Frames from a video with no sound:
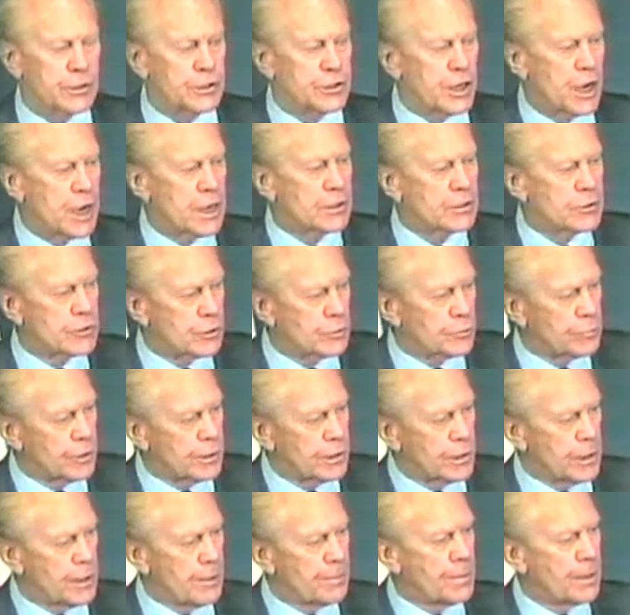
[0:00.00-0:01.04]
Johnson when
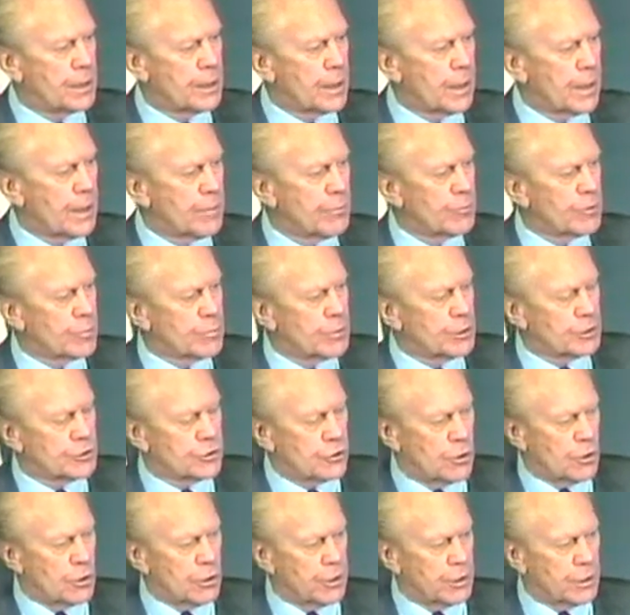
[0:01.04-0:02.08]
he became the
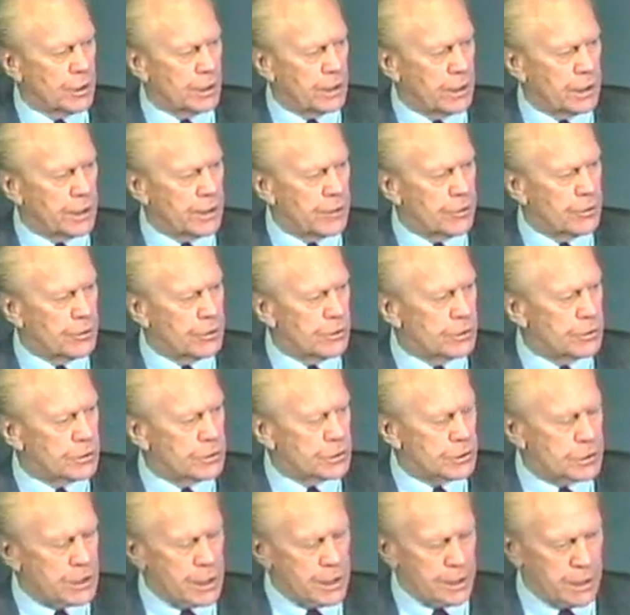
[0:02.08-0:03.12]
majority leader in the
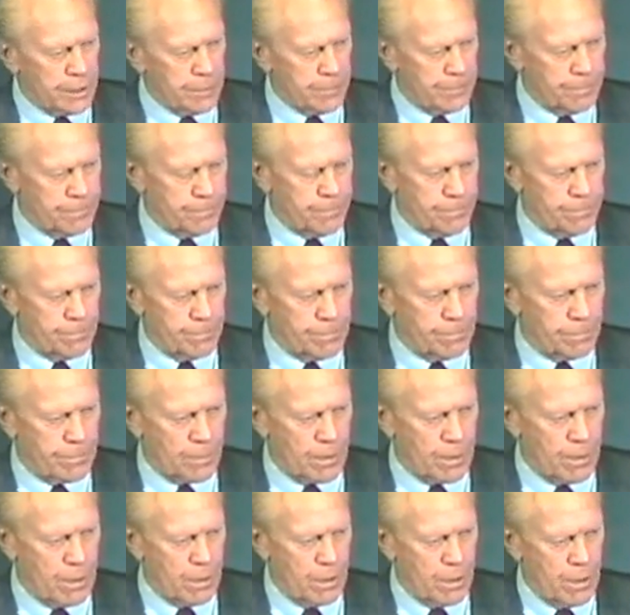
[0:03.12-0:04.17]
Senate.
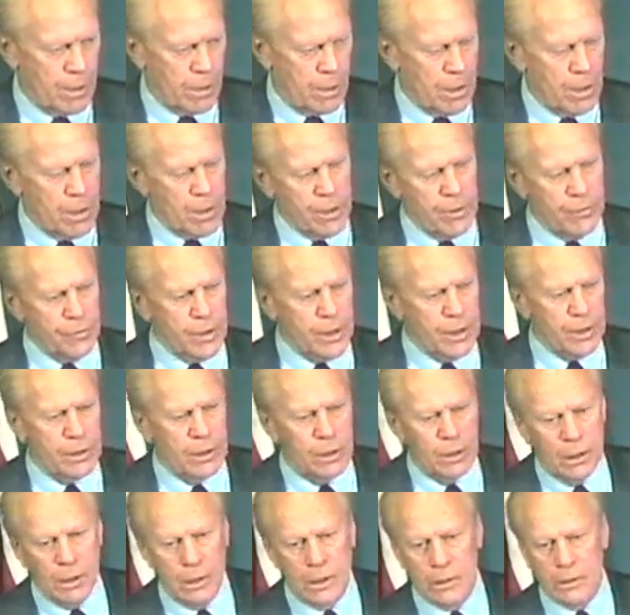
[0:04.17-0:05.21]
And then a
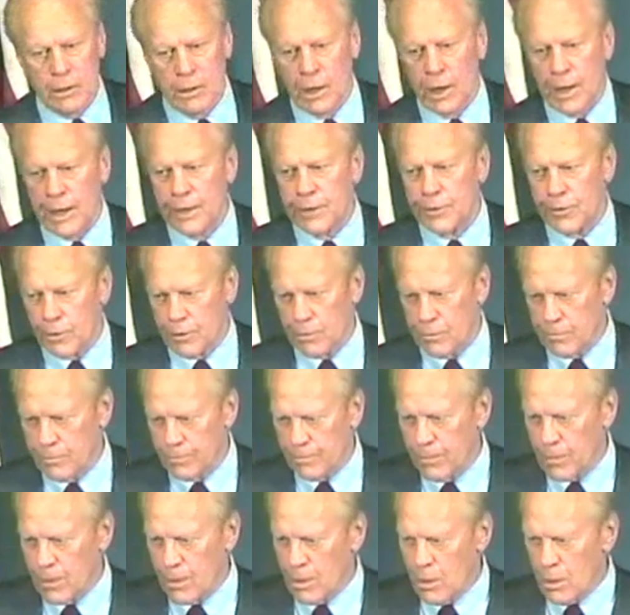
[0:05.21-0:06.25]
little later,
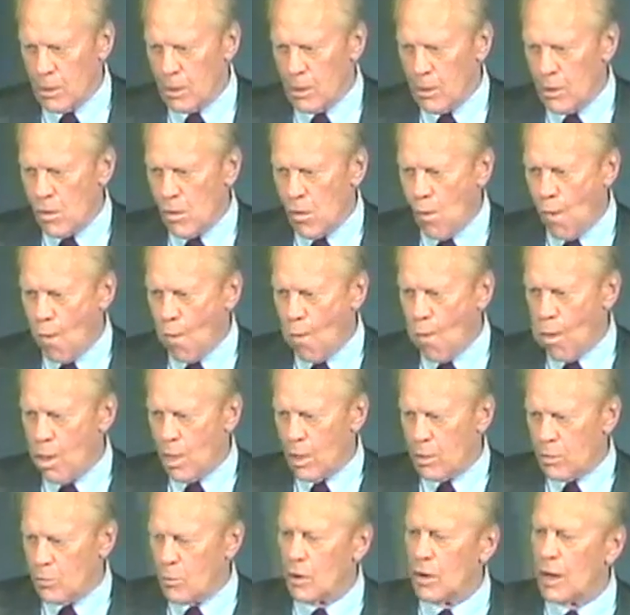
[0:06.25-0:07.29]

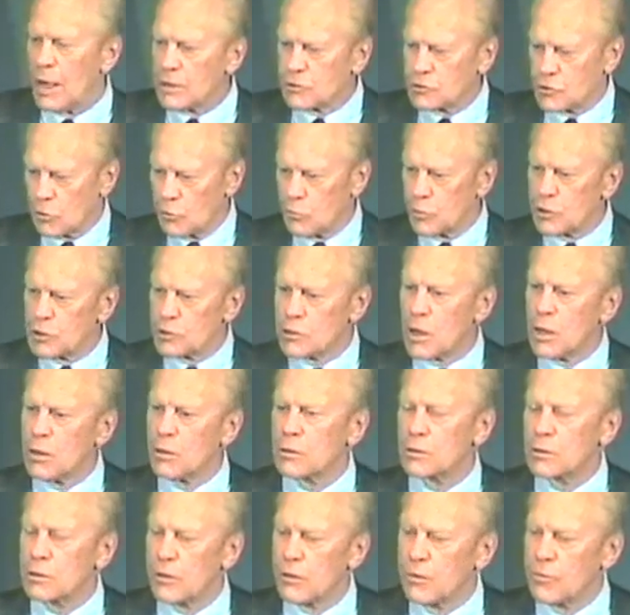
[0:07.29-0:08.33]
well, as a
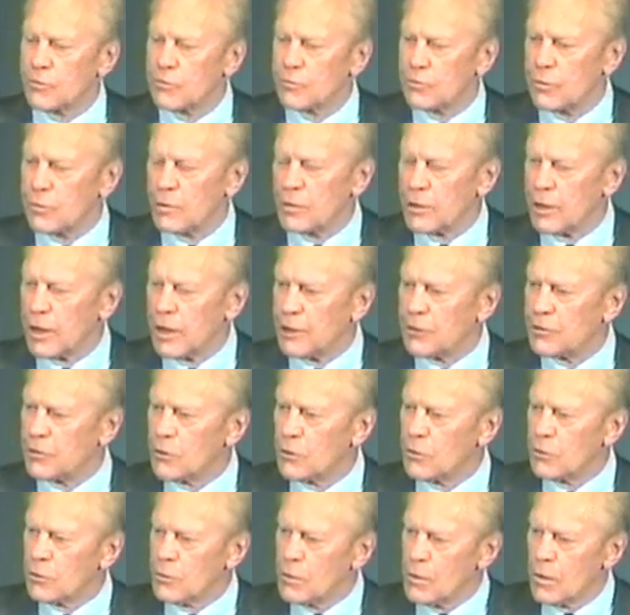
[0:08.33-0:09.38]
result of
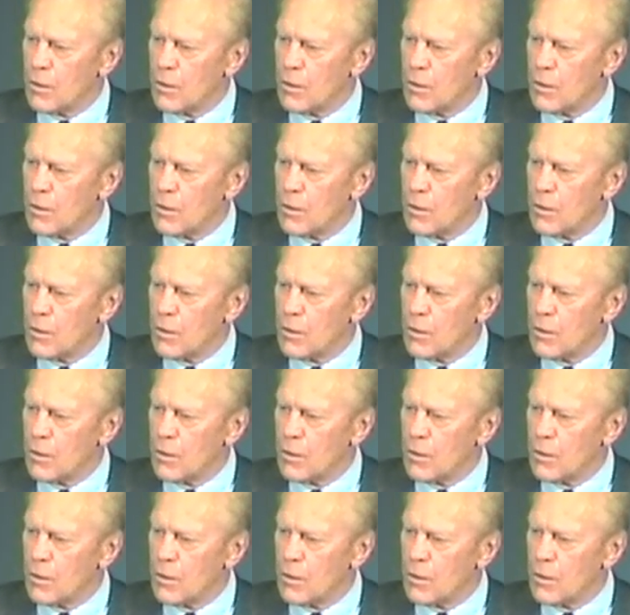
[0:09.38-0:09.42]
NATO,